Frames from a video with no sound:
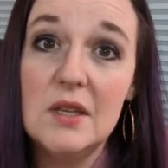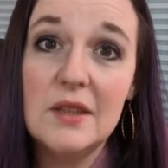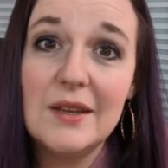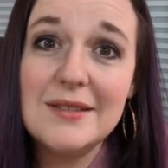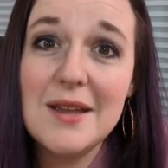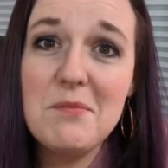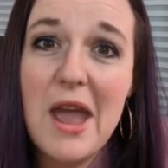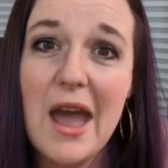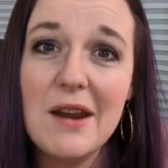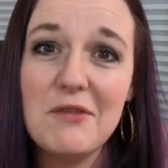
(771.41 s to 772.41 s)
That's not
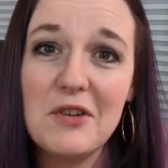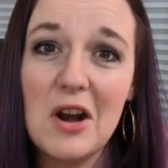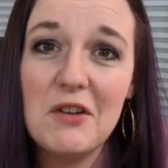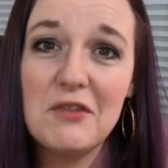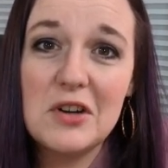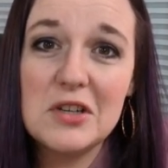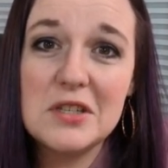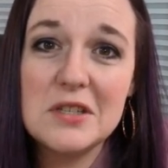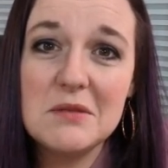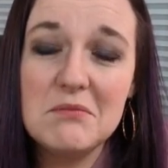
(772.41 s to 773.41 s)
bad for our
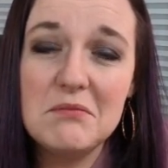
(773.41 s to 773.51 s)
first